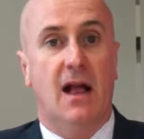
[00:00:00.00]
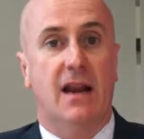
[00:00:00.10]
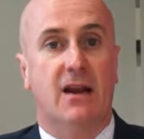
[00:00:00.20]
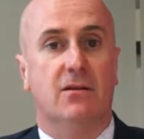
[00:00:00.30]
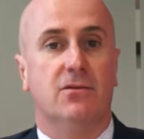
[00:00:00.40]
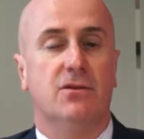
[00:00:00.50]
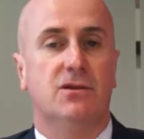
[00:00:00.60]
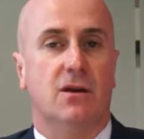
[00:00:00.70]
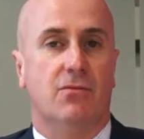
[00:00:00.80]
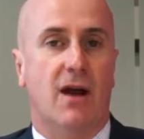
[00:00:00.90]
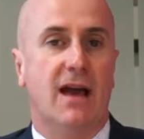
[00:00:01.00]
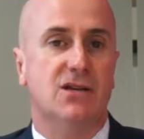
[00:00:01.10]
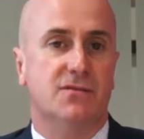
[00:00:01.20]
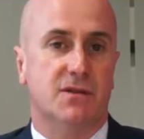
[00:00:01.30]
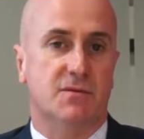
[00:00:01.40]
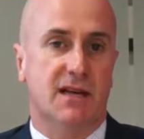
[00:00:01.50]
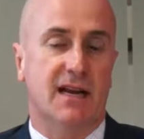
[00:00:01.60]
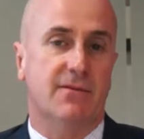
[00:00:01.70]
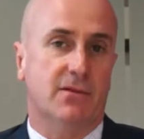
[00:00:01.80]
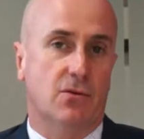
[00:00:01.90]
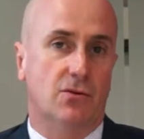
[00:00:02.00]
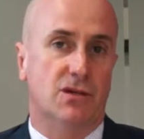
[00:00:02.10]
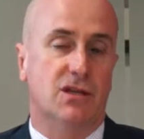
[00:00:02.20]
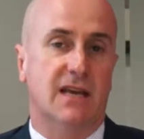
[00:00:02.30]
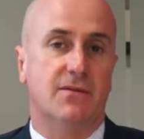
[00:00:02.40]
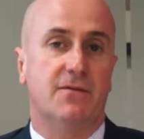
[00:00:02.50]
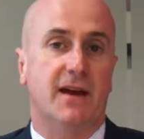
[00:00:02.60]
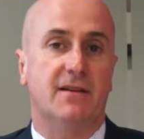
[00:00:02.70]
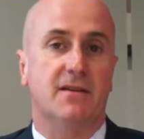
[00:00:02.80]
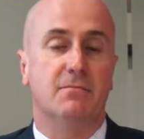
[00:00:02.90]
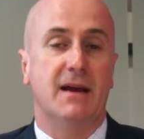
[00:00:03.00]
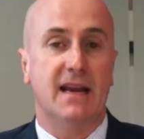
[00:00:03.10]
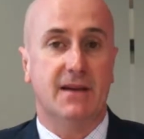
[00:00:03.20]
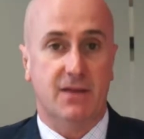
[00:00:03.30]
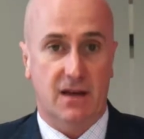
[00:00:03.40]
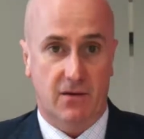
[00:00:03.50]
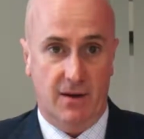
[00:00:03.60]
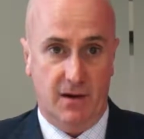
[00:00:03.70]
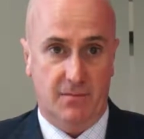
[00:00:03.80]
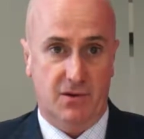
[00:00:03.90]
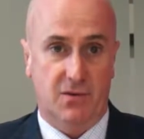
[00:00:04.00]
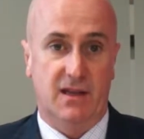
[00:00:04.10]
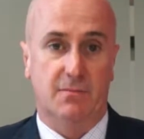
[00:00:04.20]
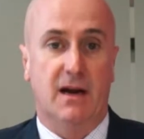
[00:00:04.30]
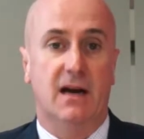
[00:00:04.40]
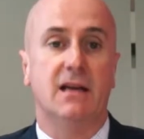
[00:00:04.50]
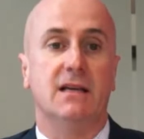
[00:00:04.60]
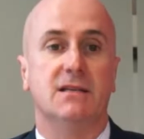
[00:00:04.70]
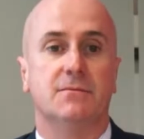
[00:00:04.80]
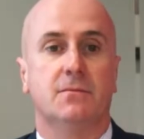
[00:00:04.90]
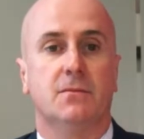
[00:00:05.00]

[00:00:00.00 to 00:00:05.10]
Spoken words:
and includes a range of substantive clauses to give effect to the meaning of the agreement between the parties.